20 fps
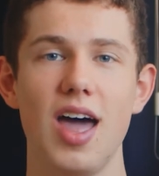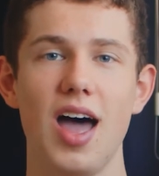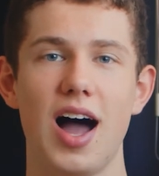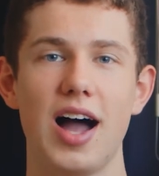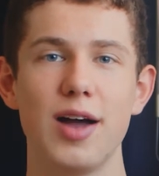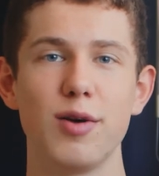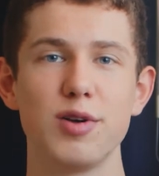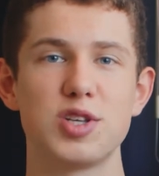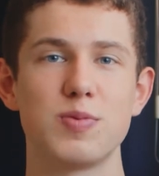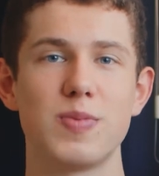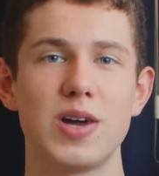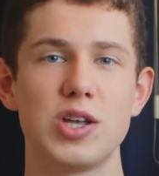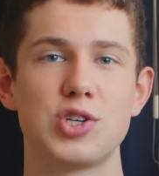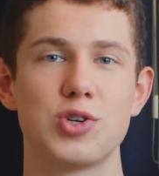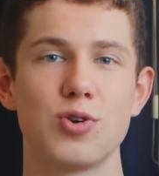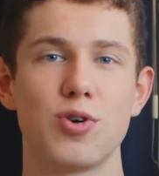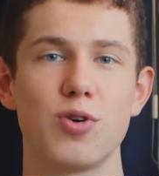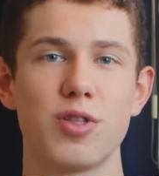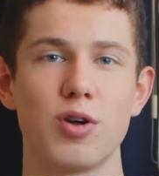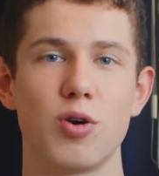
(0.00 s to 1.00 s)
I also made
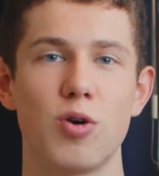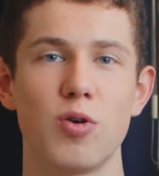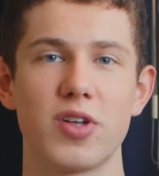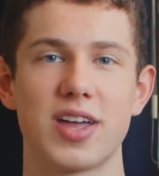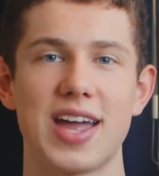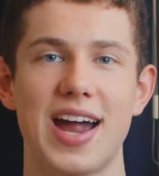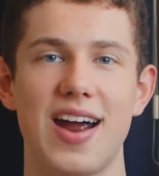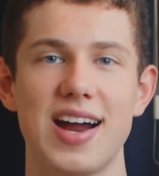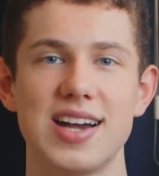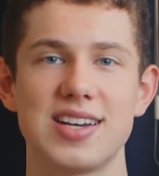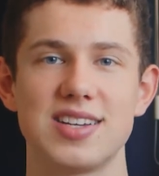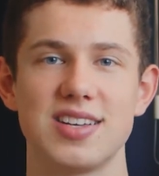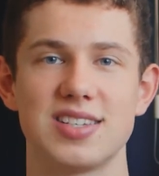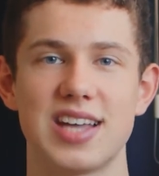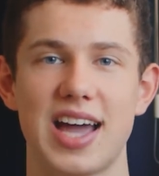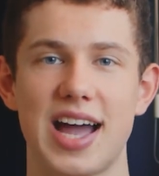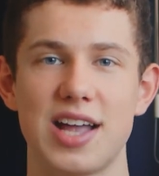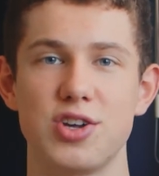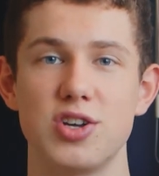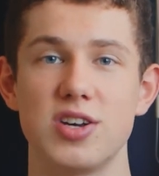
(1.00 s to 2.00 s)
sure that all the characters
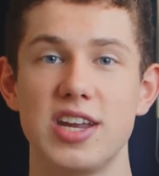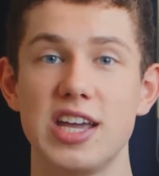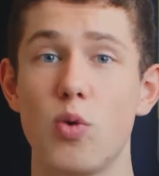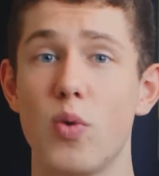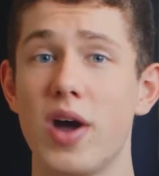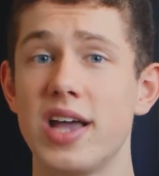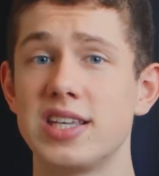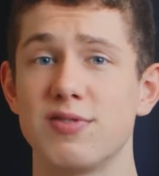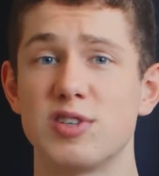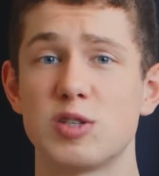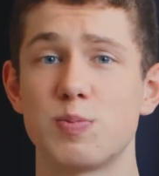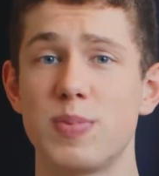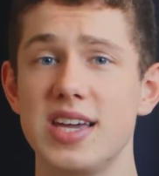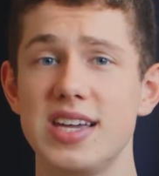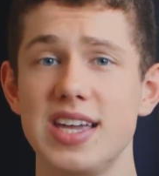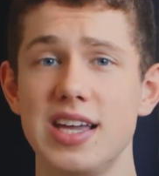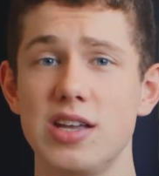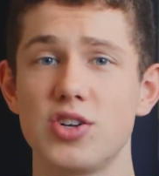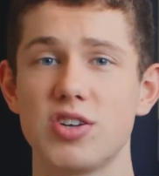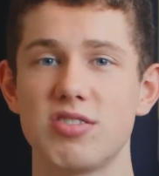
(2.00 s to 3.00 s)
had unique ways of
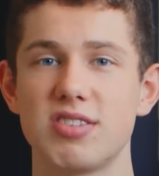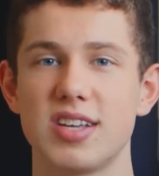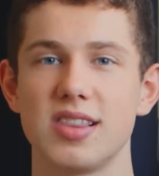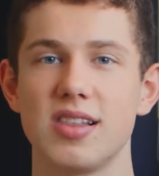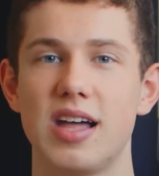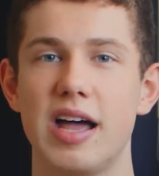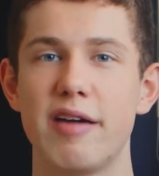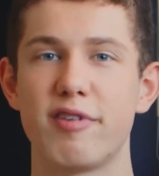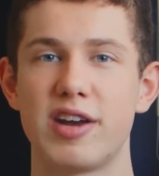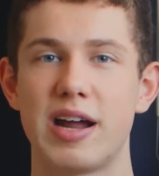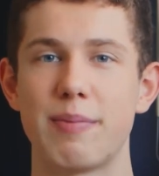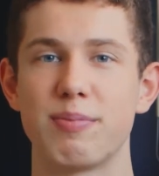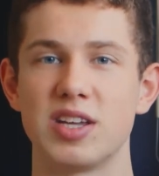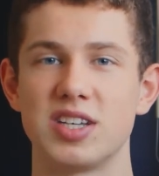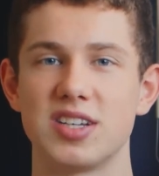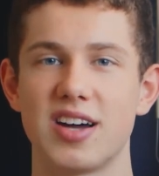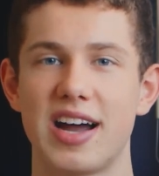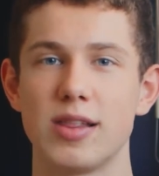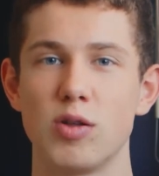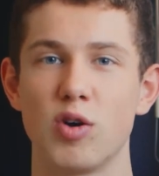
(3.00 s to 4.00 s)
speaking just to liven up the
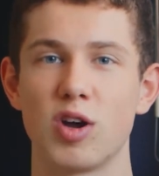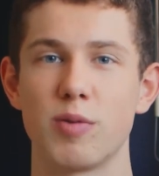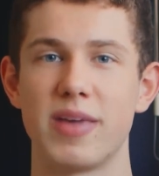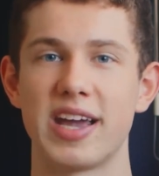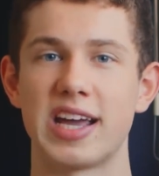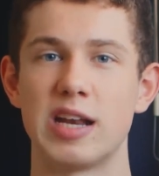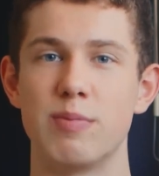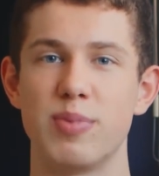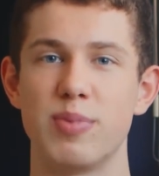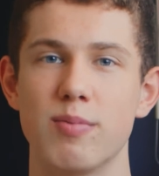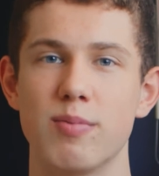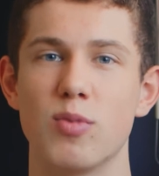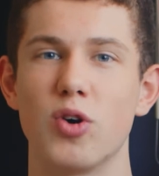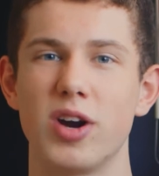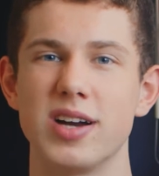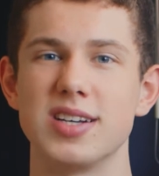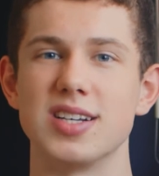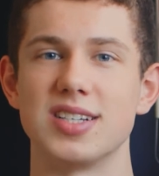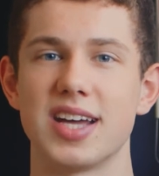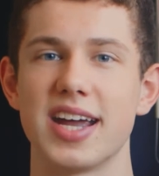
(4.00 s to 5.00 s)
dialogue and make it a more
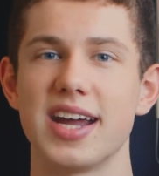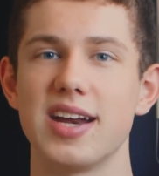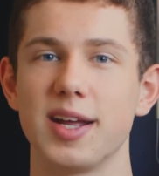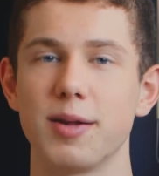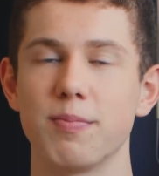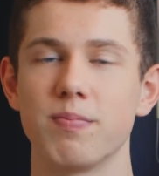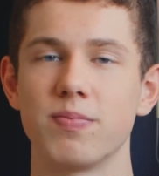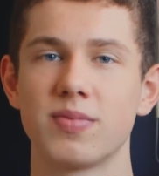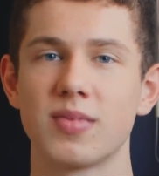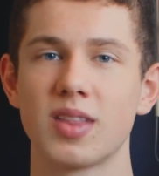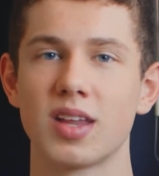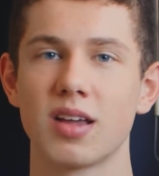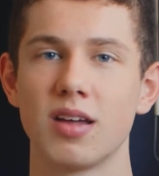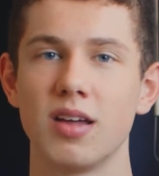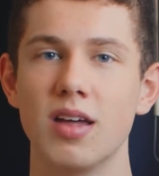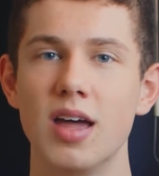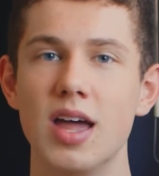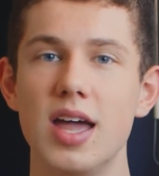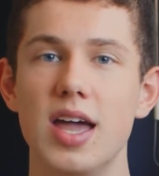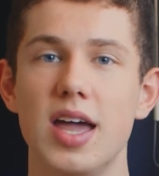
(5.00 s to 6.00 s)
entertaining.
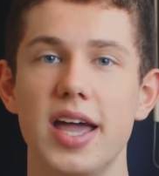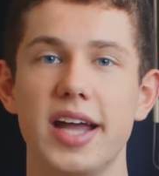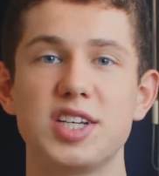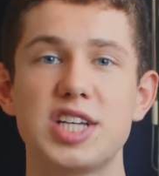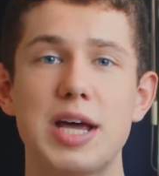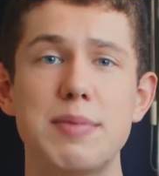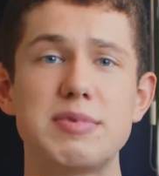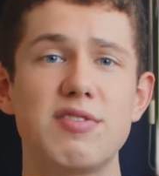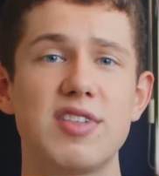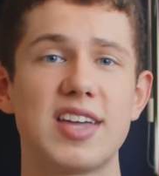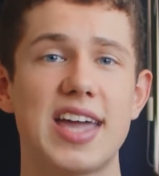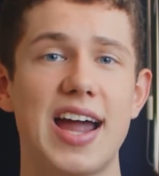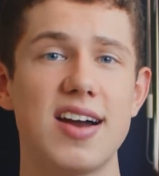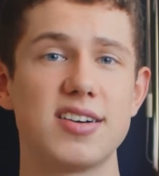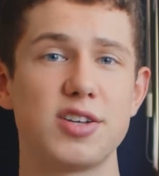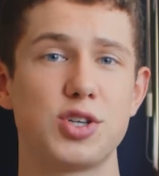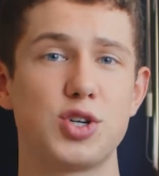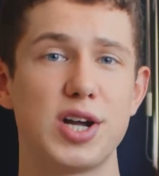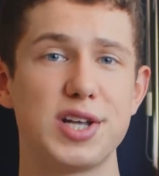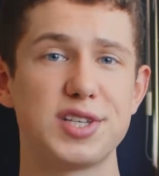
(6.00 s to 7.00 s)
In terms of the
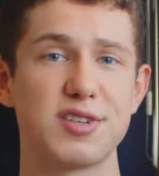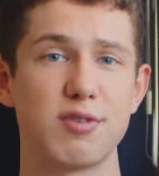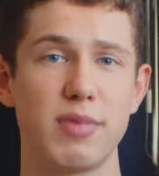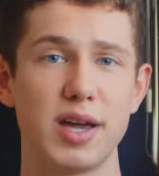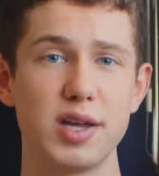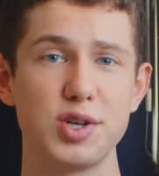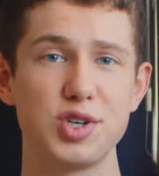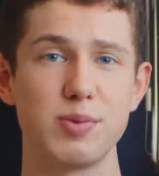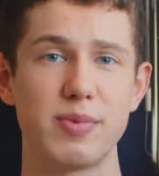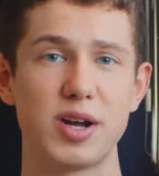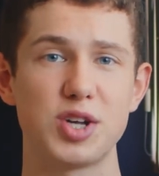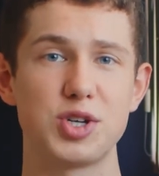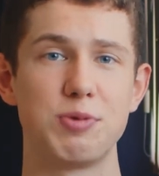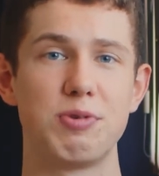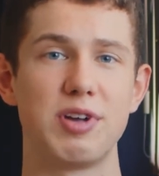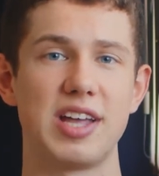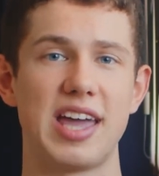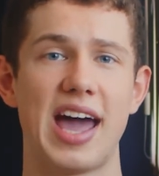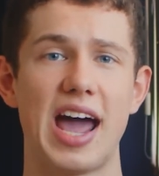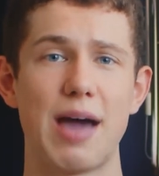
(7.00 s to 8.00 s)
character transformation, I'm actually
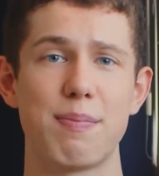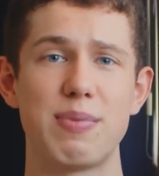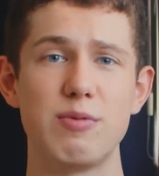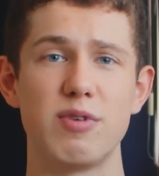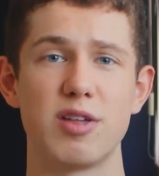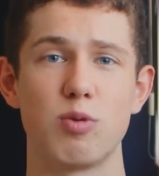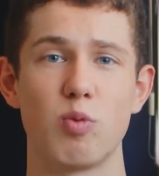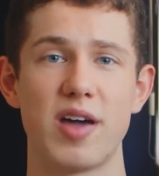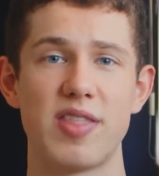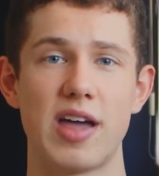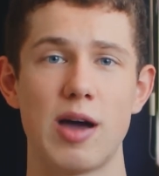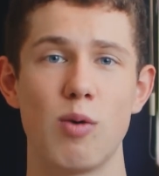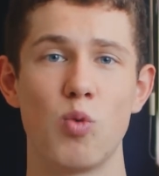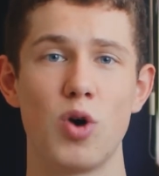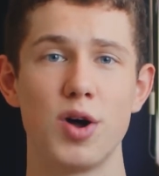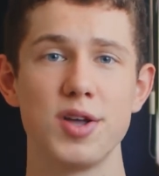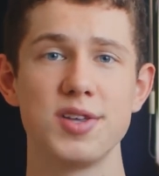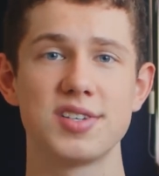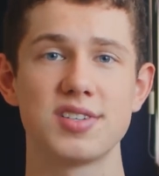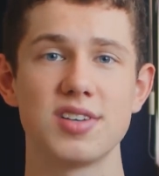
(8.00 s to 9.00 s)
really happy with where that
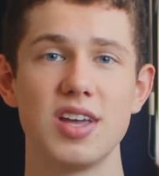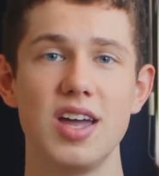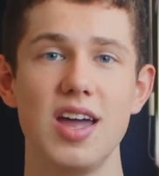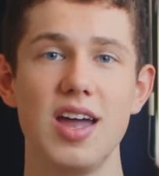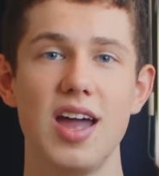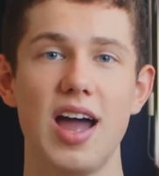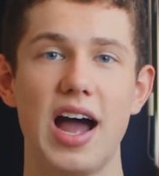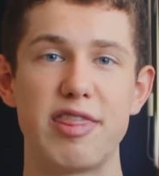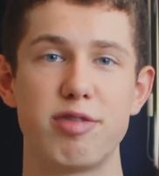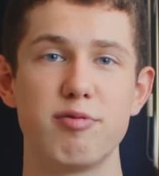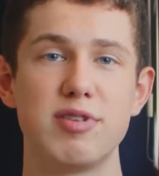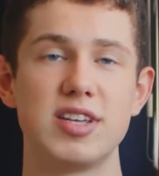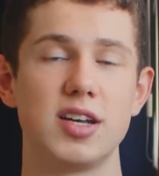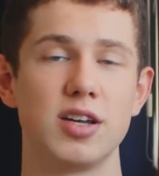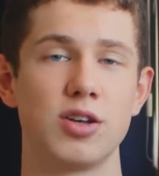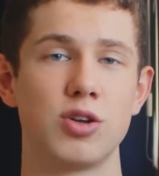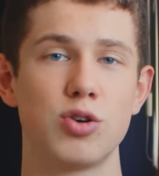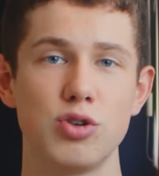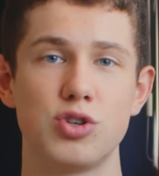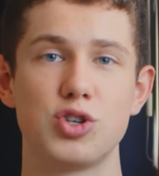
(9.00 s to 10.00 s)
was. I think we did
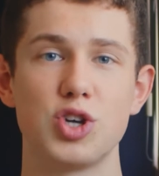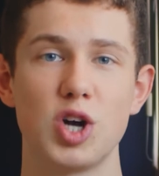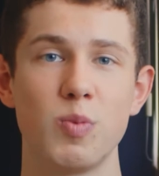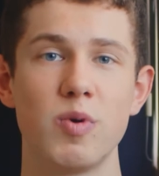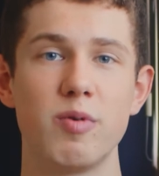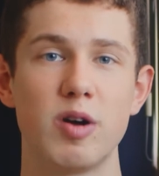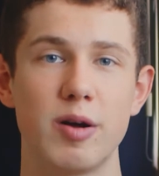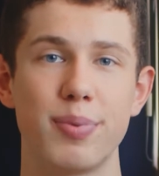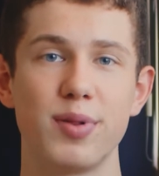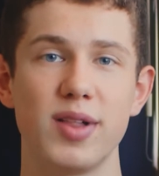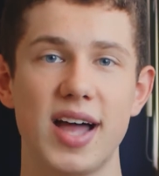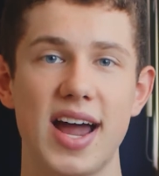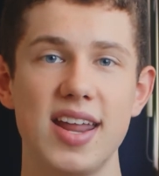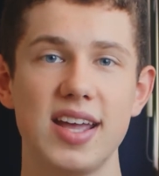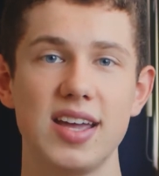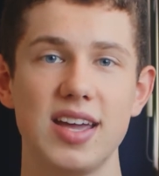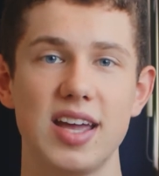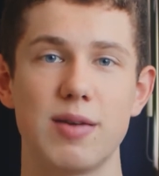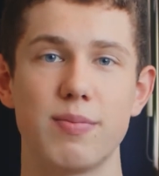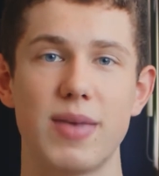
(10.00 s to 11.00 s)
a good job when we were
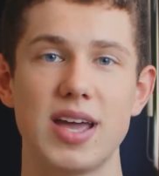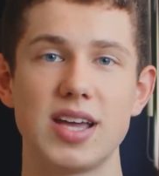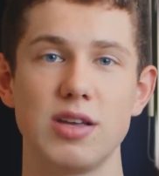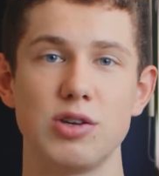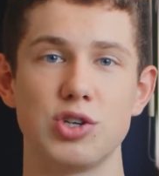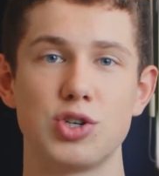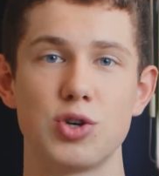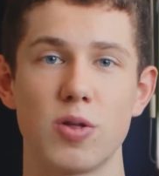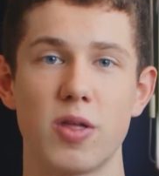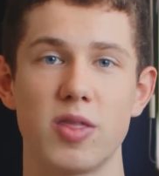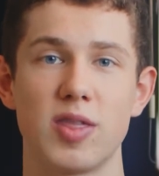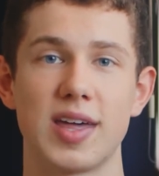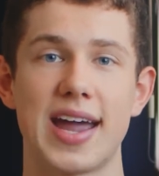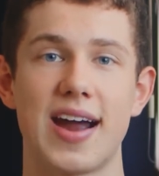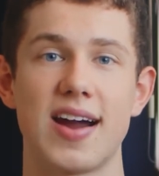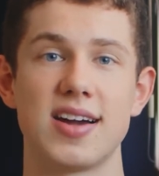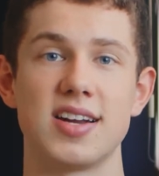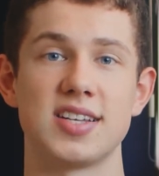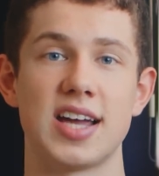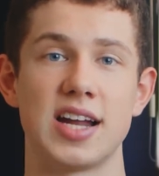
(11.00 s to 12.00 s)
planning in making sure that the
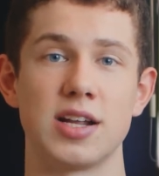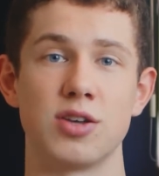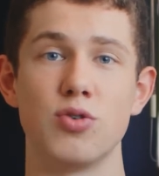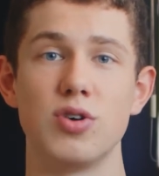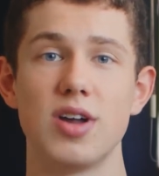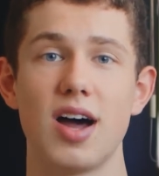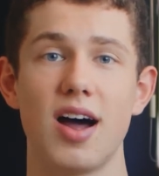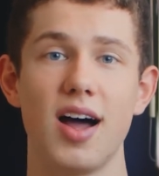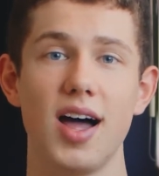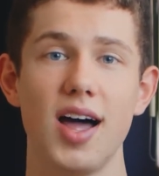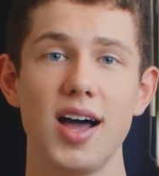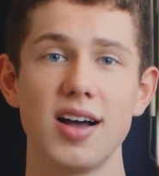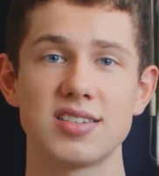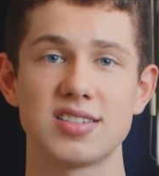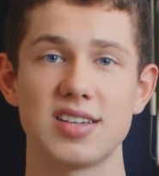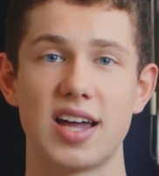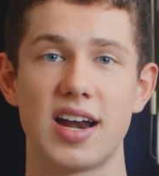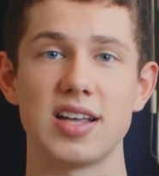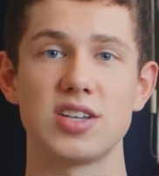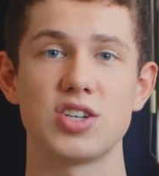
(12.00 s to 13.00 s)
characters had good
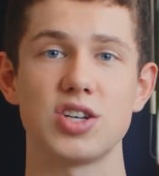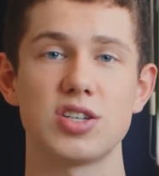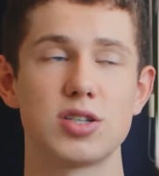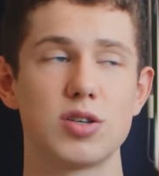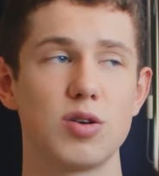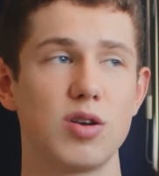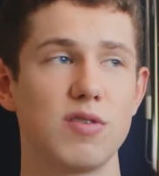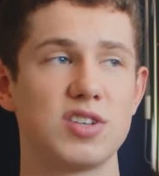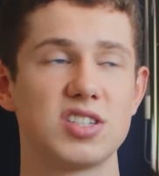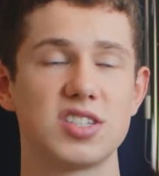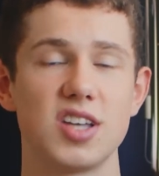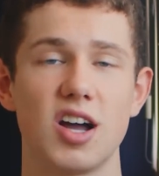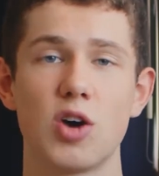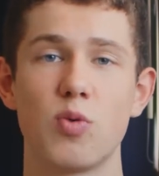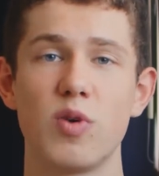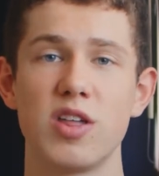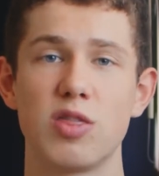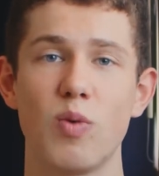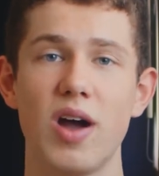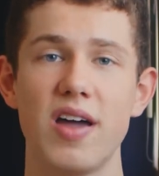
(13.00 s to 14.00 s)
arcs, and I just sort of
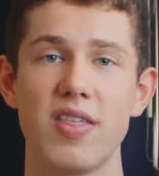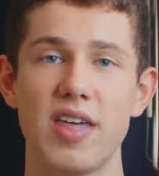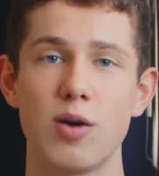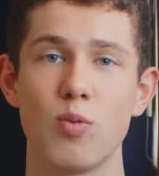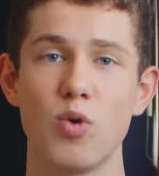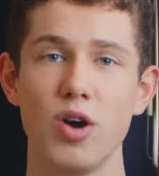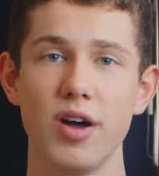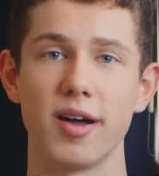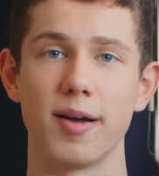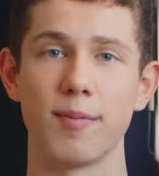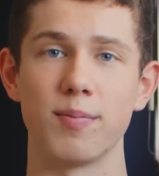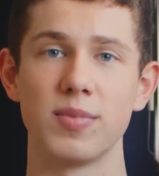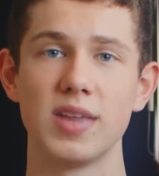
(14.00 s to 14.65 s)
stuck with where they were.